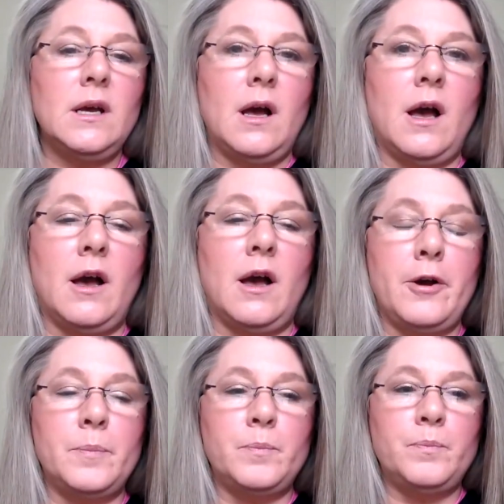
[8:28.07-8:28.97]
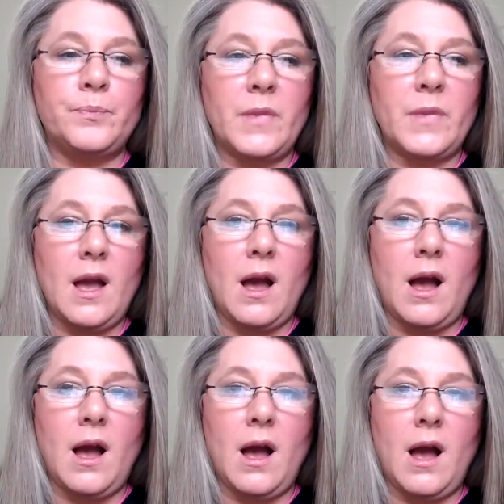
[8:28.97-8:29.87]
Um,
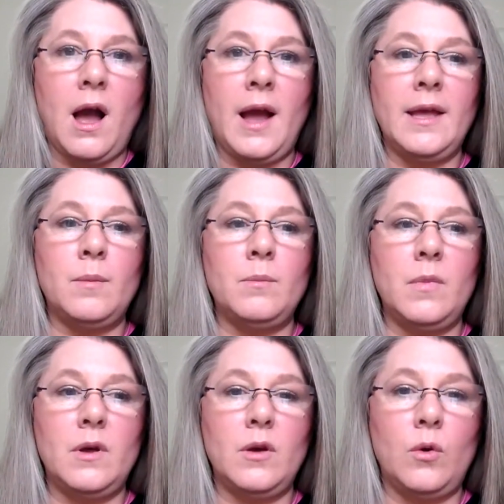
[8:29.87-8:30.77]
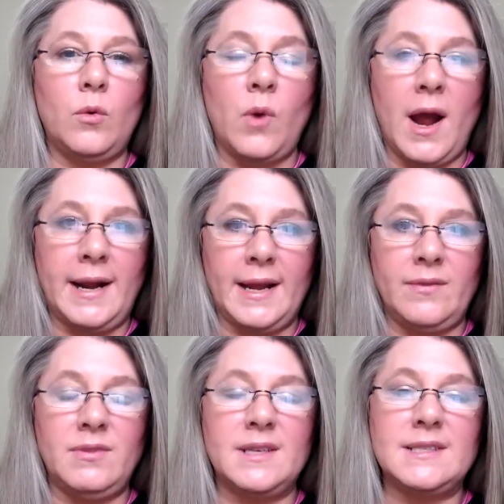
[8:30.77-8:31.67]
I am
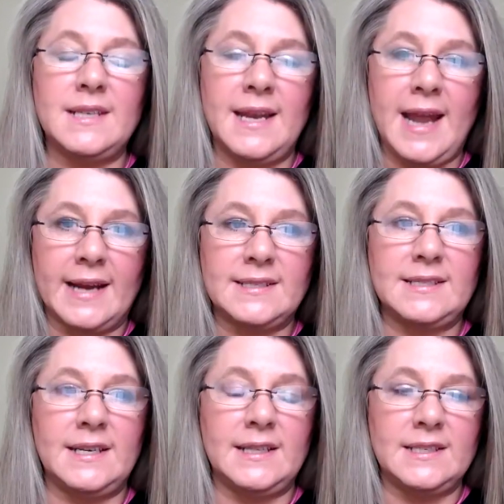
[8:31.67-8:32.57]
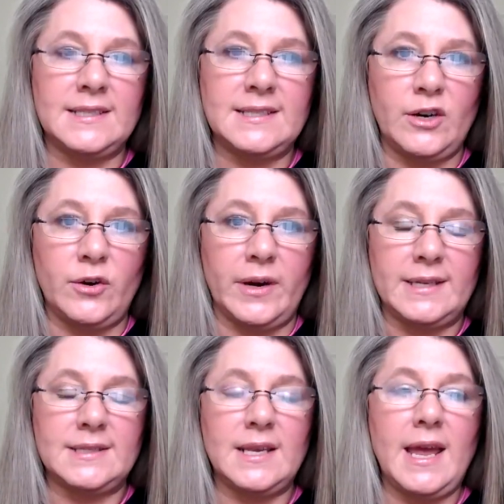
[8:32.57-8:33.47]
writing this next in the
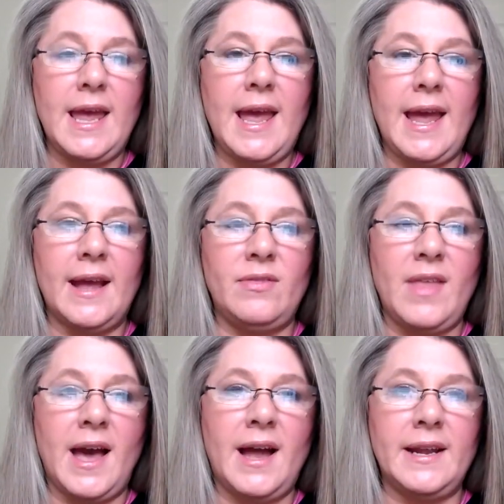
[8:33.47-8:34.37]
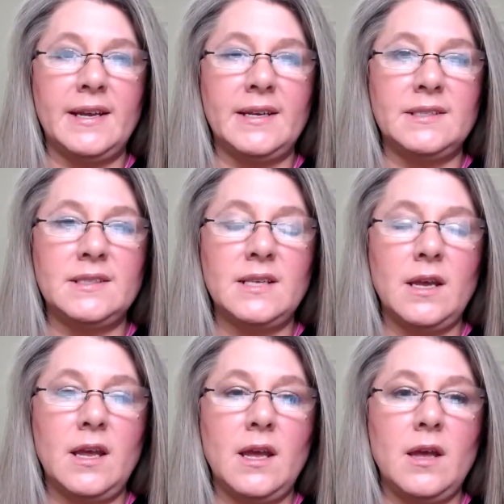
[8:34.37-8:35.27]
series, and that is
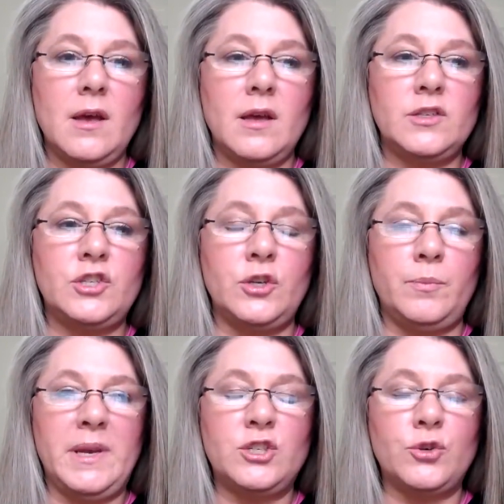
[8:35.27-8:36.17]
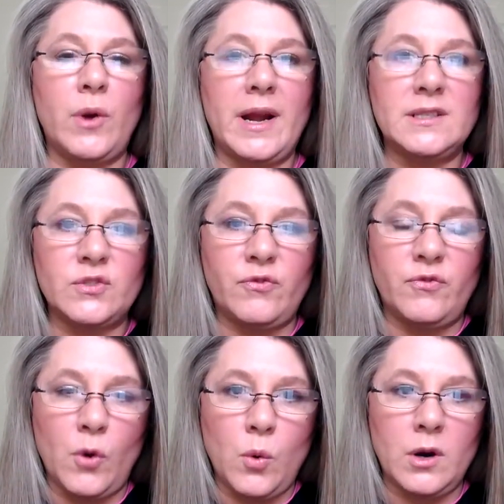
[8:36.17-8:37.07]
to be
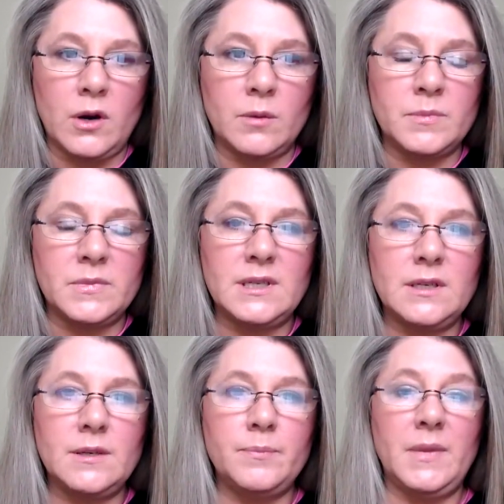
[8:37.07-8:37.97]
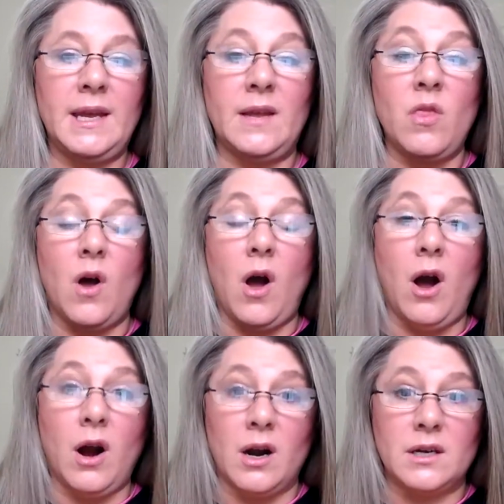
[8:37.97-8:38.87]
transformed in the
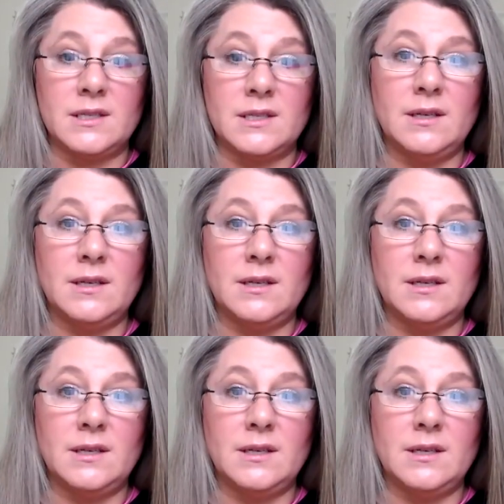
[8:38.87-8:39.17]
heart